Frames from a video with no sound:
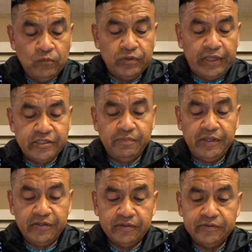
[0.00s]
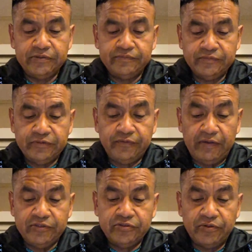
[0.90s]
with the Ace of Pentacles,
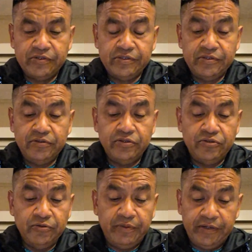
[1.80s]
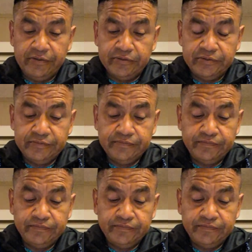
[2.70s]
5 of Swords to the 2 of Pentacles,